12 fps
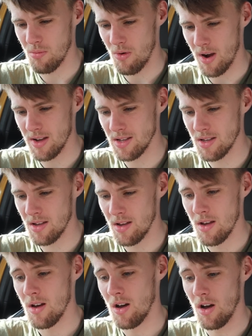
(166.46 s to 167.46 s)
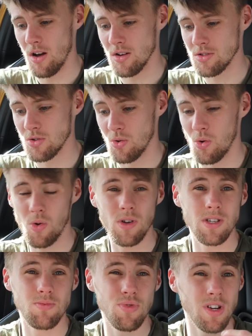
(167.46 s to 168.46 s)
brake,
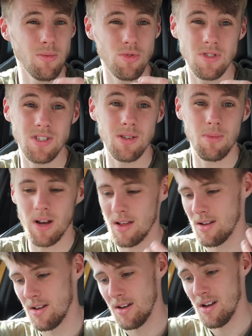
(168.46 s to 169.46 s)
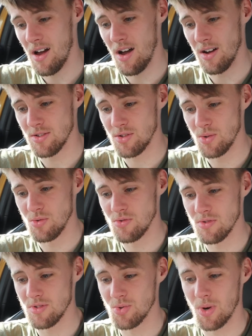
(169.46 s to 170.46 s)
torque is pretty much similar,
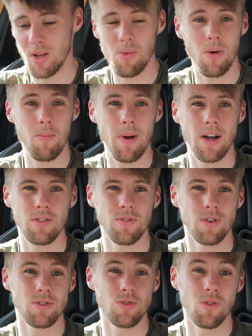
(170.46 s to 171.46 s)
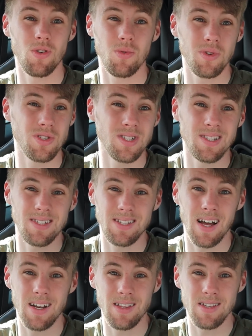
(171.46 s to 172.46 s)
221 pounds-foot of torque, which is
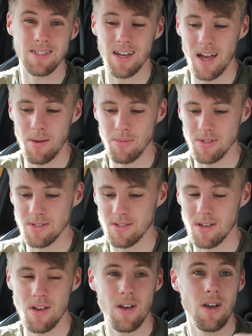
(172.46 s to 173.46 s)
exactly the same as,